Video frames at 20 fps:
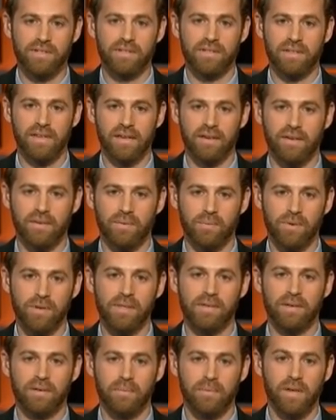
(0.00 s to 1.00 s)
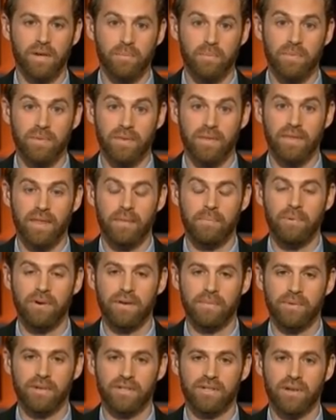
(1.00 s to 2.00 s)
and we, they
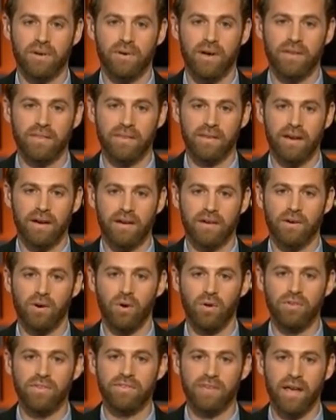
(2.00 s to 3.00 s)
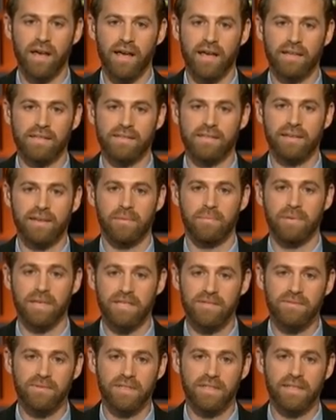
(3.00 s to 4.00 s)
pretty much go out there and hold signs
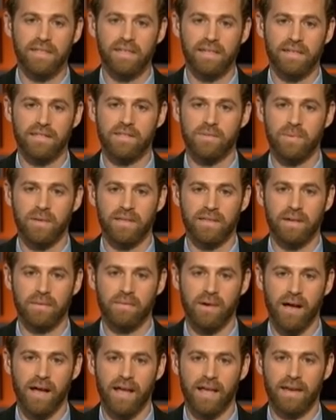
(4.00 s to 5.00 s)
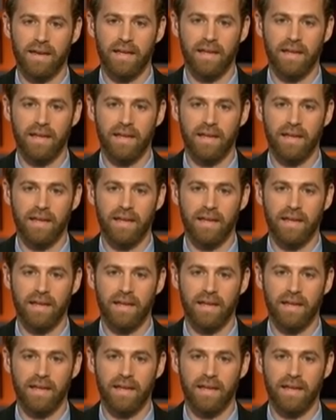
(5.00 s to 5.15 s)
peacefully and speak their mind.